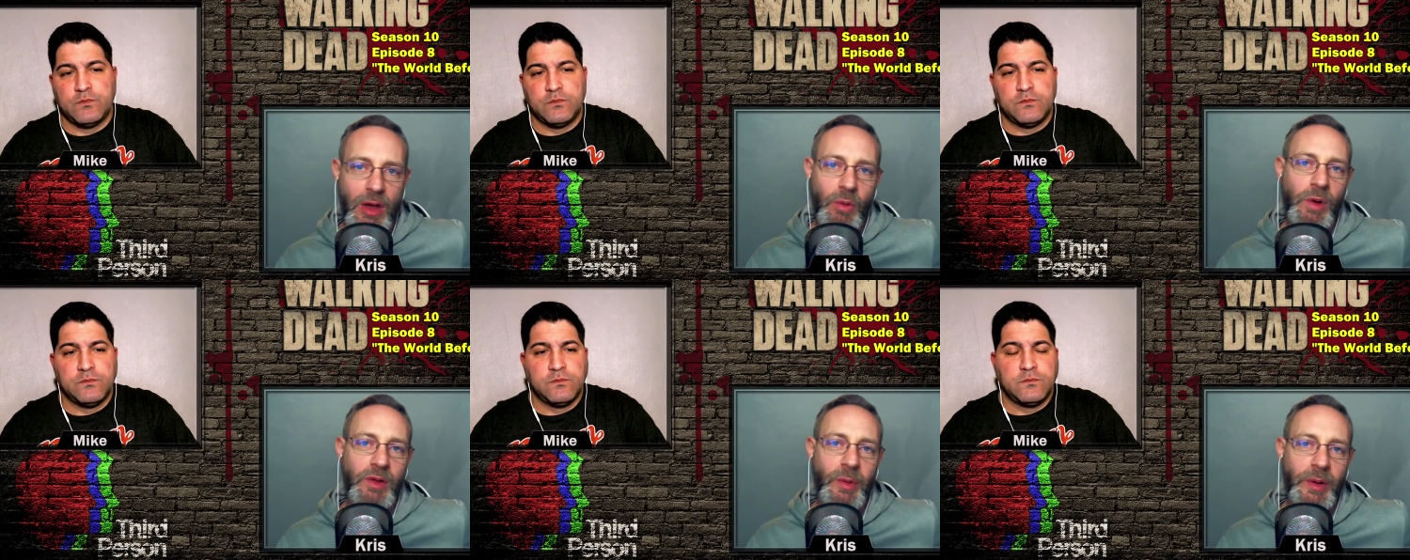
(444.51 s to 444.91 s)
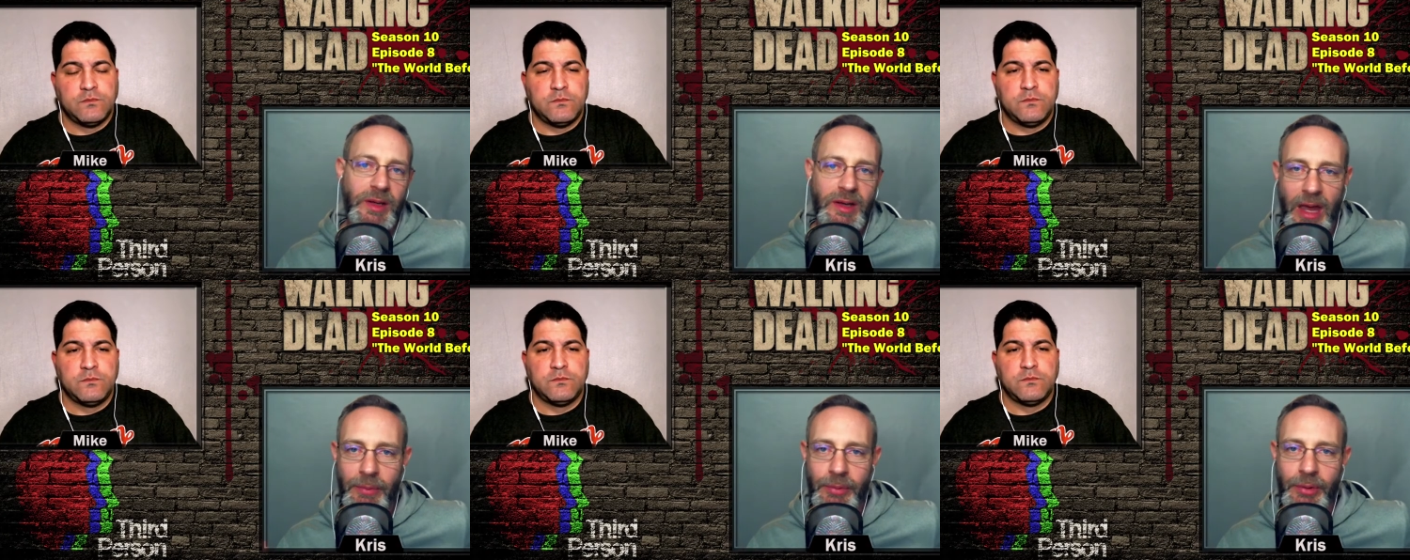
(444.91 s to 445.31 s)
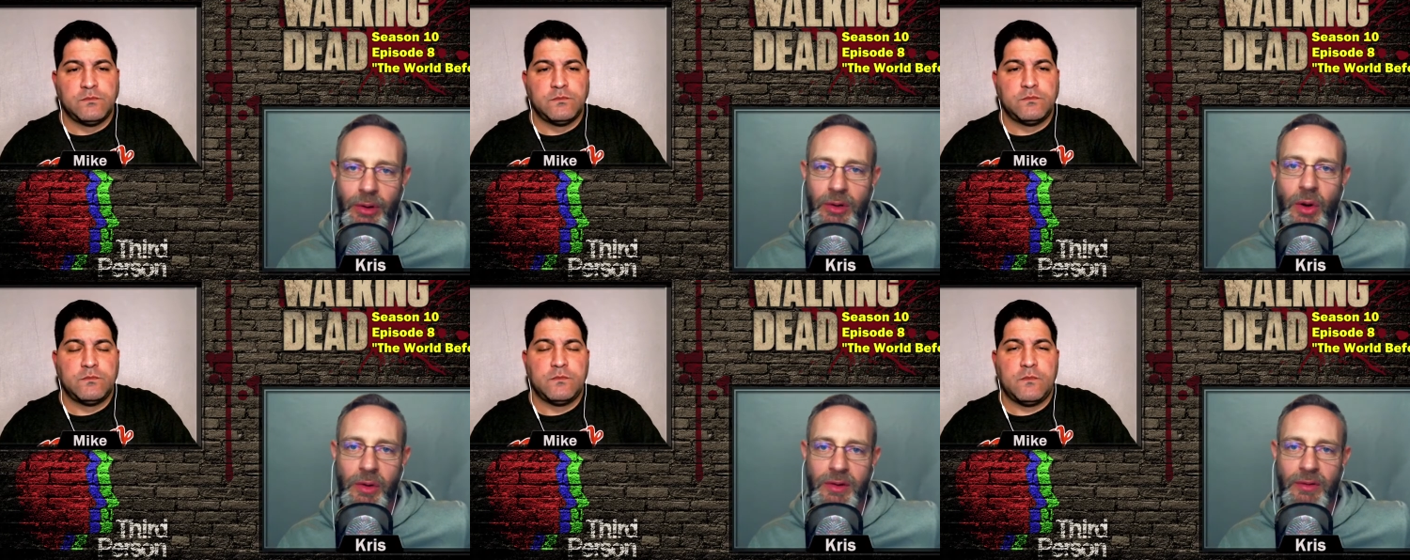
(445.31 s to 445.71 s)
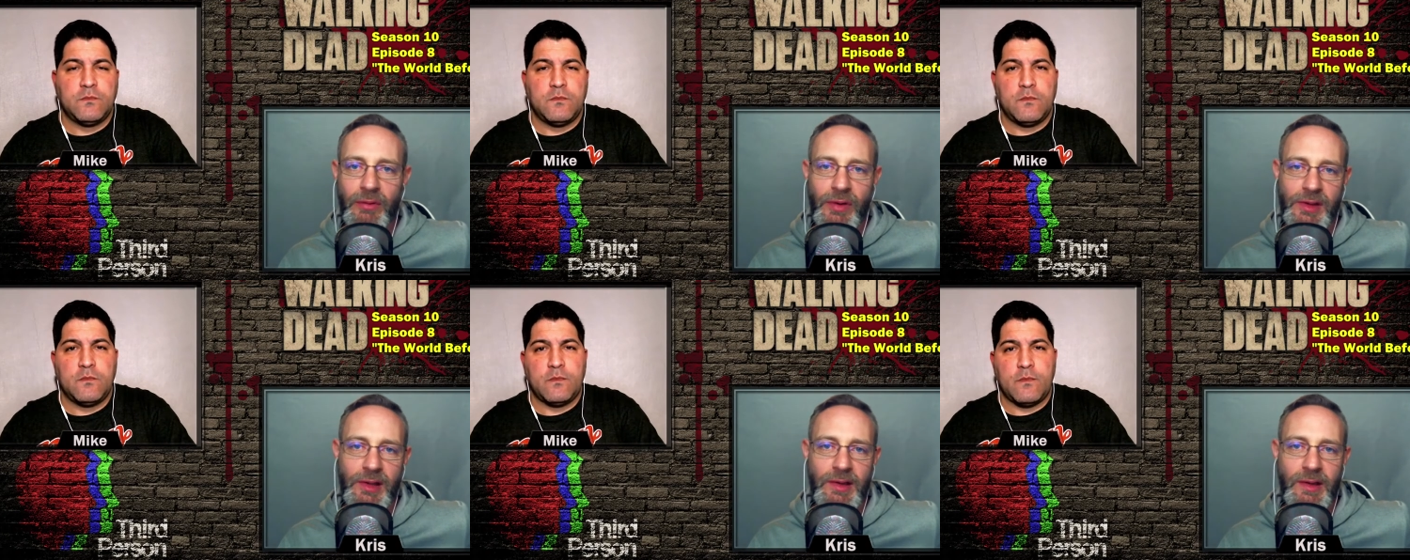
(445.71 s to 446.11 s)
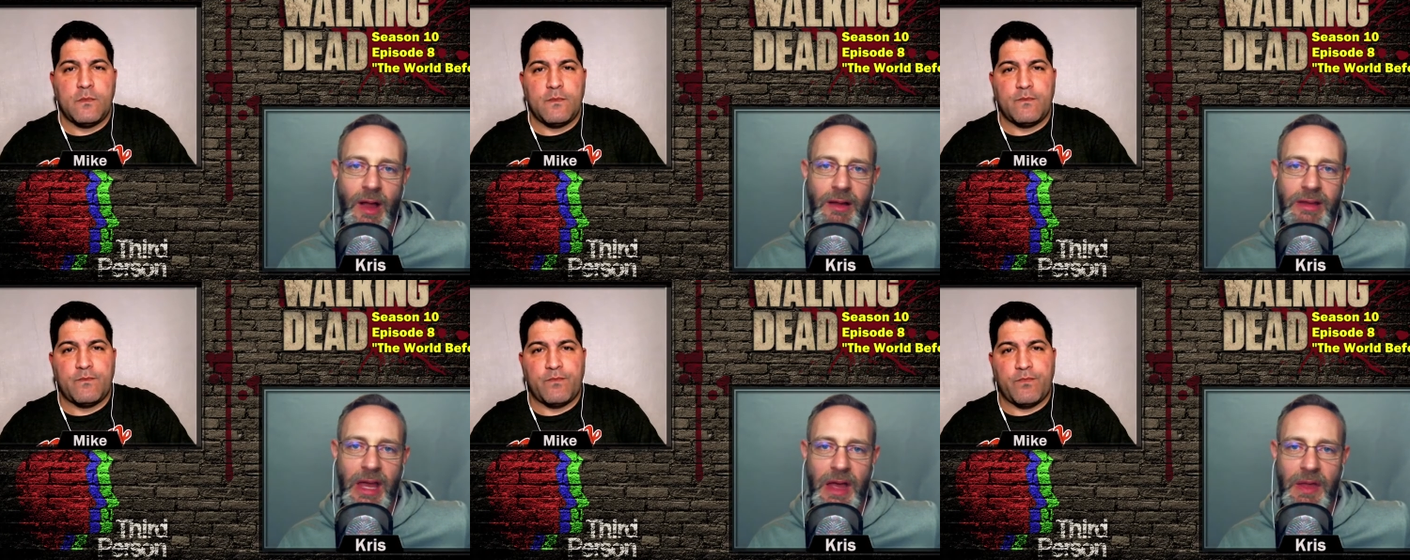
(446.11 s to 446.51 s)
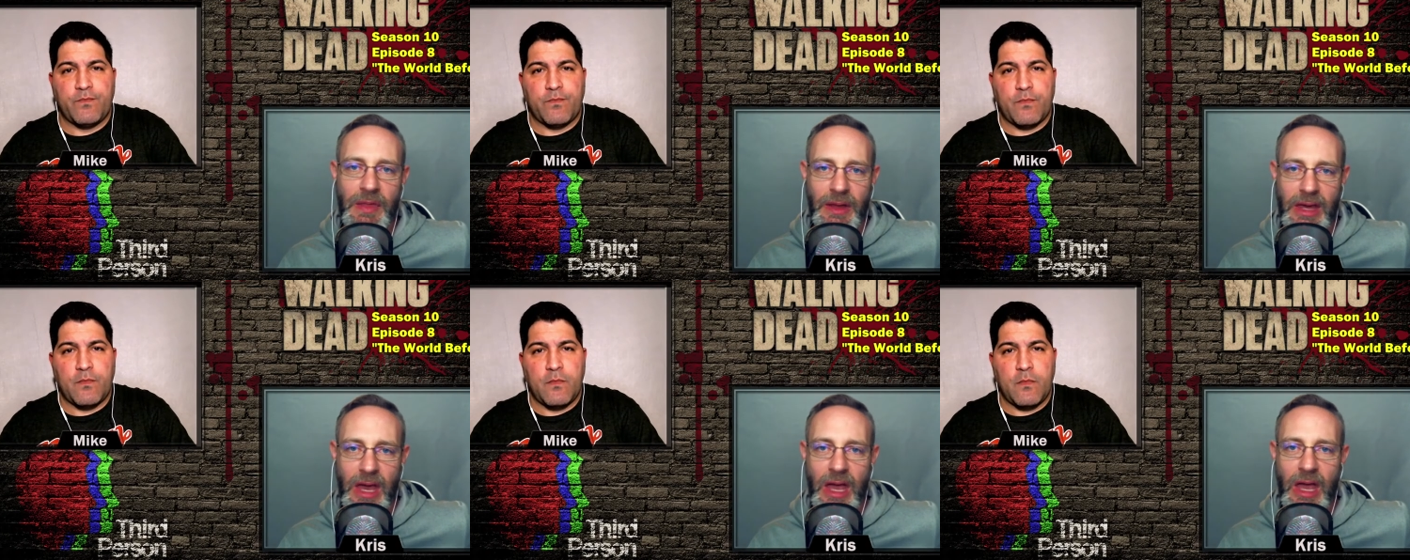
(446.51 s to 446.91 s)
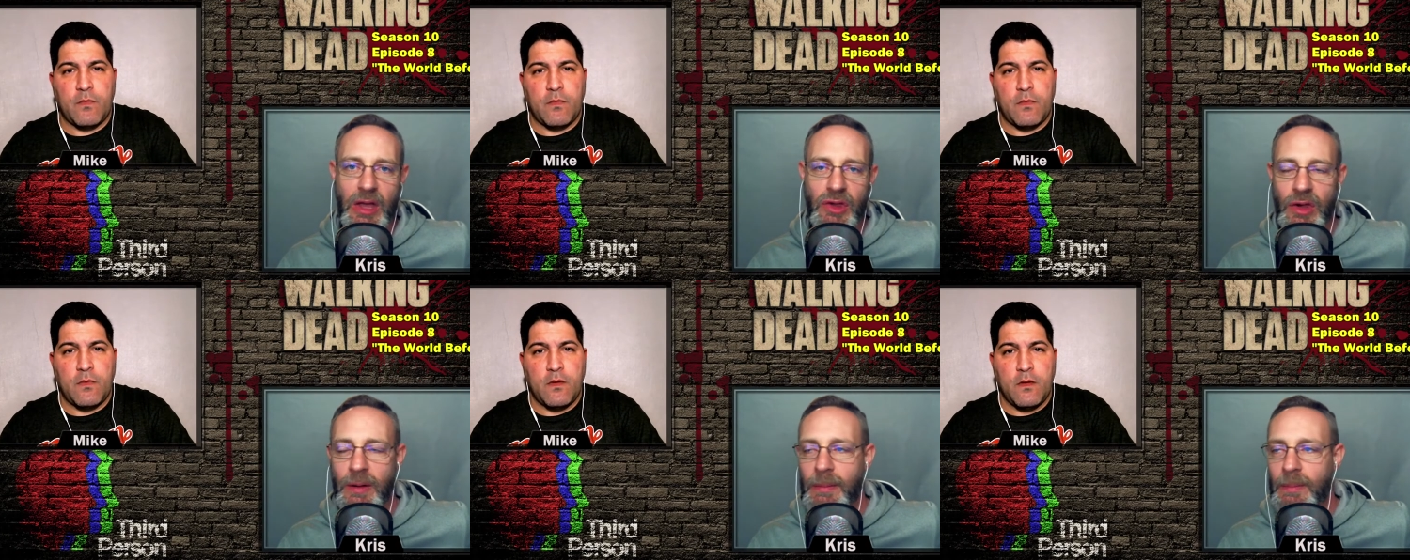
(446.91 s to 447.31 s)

Speaker 1: was when Gabriel goes and visits Dante in the cage,